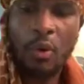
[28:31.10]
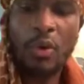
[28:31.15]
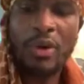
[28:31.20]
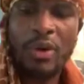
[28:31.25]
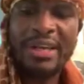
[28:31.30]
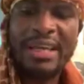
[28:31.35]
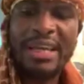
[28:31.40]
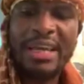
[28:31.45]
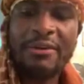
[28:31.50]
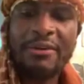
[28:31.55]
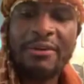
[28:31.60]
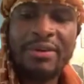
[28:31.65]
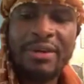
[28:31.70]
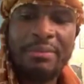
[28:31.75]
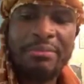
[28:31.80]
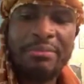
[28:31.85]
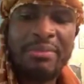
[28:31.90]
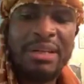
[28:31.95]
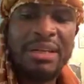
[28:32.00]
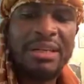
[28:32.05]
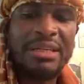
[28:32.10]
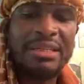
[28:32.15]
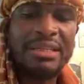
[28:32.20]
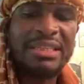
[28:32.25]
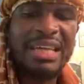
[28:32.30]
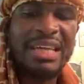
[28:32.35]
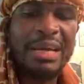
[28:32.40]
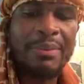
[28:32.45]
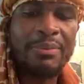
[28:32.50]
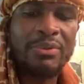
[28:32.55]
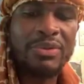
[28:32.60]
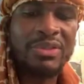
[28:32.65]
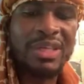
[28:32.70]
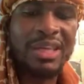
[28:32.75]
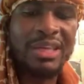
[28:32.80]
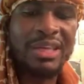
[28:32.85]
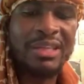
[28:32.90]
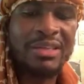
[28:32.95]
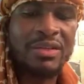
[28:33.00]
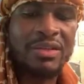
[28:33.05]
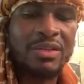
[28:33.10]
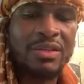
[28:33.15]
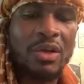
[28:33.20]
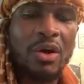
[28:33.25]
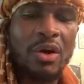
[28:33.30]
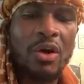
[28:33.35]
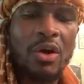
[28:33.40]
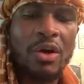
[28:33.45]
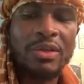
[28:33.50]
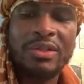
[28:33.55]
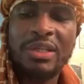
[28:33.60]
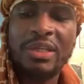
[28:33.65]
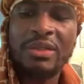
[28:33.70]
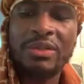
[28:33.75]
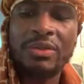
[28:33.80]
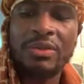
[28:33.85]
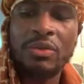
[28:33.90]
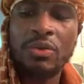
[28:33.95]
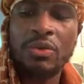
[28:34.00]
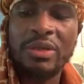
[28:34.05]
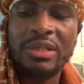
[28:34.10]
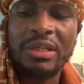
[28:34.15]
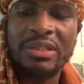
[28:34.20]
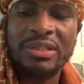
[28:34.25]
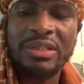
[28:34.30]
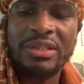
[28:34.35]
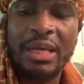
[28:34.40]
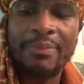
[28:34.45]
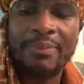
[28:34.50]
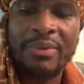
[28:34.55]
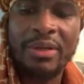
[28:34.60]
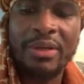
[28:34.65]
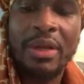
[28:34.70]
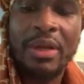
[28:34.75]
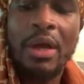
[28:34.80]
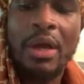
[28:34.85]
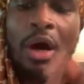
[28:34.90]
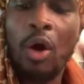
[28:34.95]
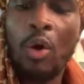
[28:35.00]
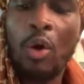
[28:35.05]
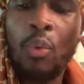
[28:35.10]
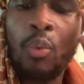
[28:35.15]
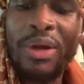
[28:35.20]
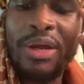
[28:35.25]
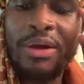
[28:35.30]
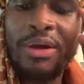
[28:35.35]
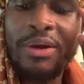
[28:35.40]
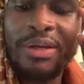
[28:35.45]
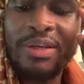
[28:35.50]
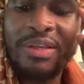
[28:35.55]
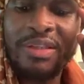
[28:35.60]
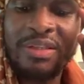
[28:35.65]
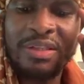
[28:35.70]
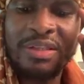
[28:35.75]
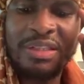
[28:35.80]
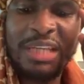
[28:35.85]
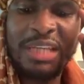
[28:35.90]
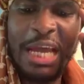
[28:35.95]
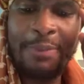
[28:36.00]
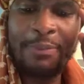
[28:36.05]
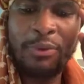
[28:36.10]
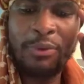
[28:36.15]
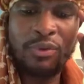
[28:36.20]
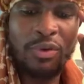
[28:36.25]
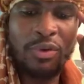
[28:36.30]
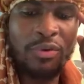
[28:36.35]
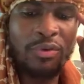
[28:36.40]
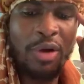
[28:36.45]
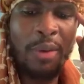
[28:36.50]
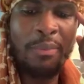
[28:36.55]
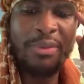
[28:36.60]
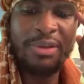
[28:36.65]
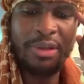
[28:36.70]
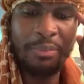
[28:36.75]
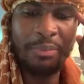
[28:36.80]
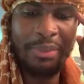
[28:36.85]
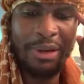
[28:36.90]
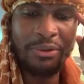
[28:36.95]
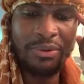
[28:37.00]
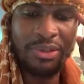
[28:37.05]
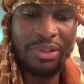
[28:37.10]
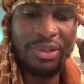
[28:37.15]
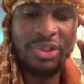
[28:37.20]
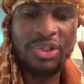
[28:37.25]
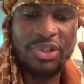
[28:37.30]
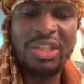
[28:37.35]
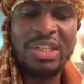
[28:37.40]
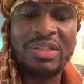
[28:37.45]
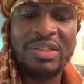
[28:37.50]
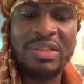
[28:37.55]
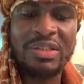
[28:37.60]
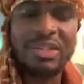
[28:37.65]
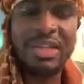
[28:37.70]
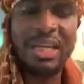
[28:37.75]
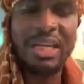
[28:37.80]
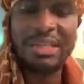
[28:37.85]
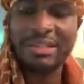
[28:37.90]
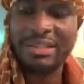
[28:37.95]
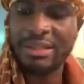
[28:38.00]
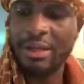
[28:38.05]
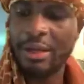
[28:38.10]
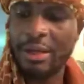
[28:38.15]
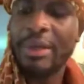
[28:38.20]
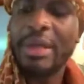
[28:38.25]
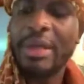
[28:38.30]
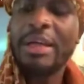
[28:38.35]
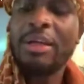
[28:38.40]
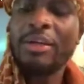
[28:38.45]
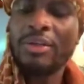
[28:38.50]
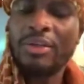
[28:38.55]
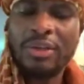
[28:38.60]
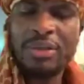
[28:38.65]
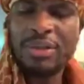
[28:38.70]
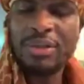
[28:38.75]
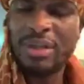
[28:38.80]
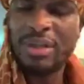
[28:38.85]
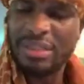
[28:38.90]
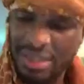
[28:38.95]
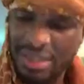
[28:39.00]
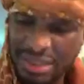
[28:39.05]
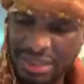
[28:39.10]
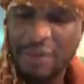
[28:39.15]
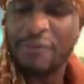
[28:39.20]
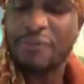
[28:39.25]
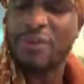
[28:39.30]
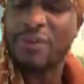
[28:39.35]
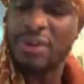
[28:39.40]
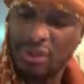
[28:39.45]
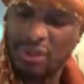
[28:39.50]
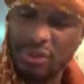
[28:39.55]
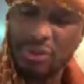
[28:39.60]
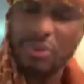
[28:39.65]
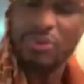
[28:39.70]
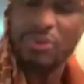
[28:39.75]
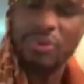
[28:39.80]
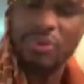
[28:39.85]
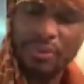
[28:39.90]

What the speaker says: on hearing it, many disciples said, this is a hard teaching, who can accept it? Aware his disciples were grumbling about this, Jesus said to them, does this offend you?